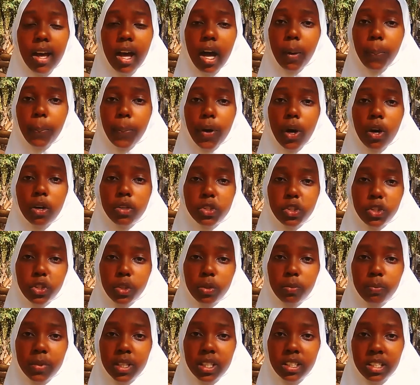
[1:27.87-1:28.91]
appear on
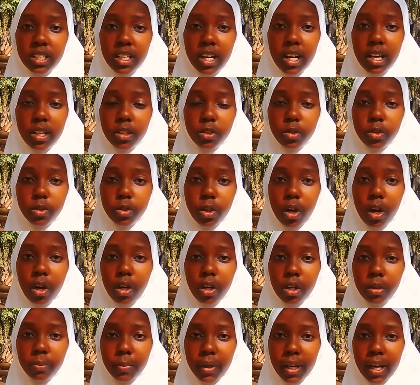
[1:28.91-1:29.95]
social media and to
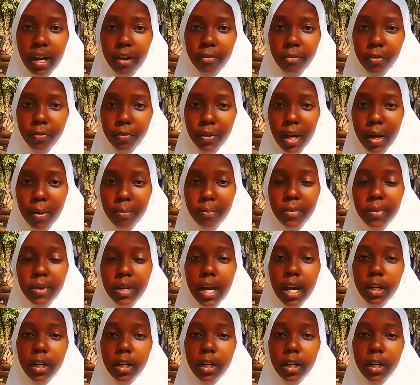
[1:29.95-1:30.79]
talk on behalf of them